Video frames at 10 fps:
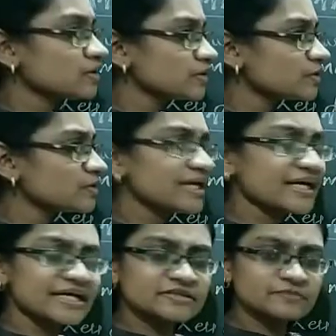Do they
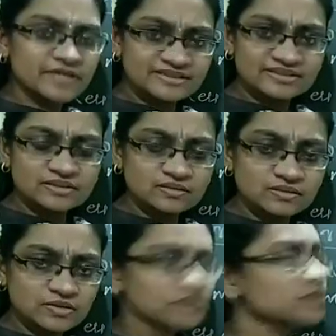get mixed?
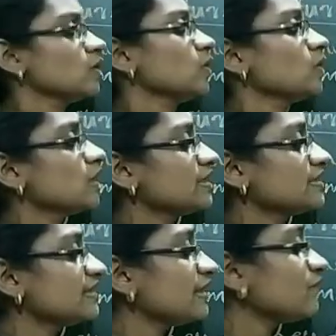No,
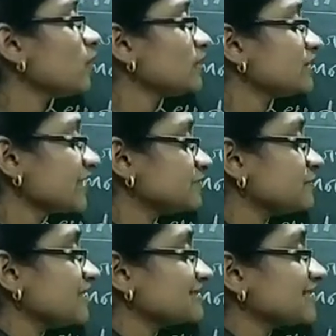they won't get
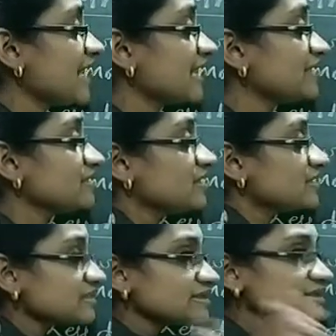mixed, and
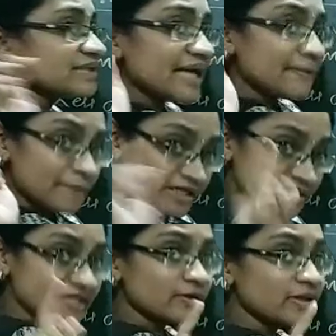a
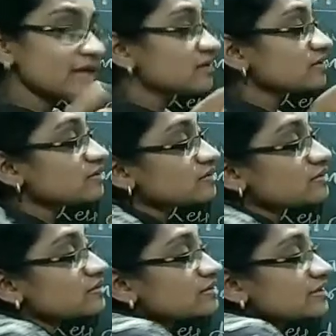particular
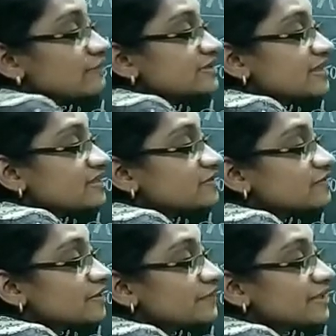substance
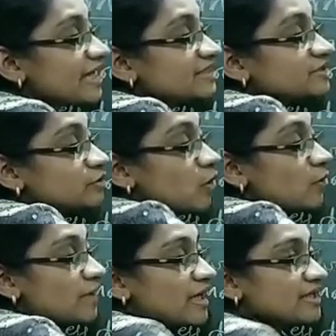will be at
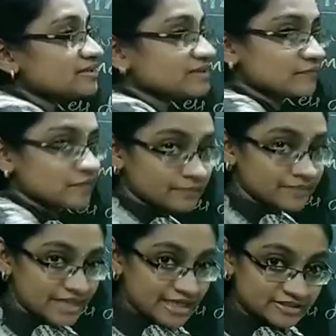top and some will
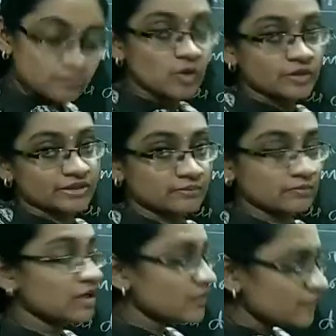be at bottom.
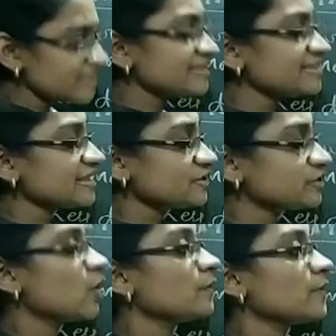Which is at
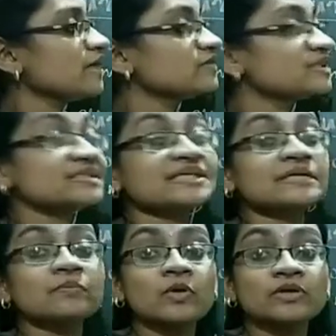top and which is
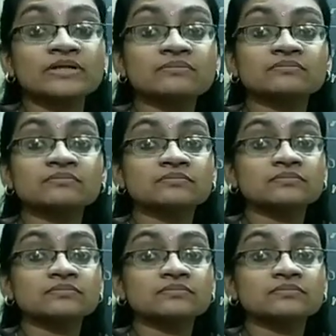at bottom?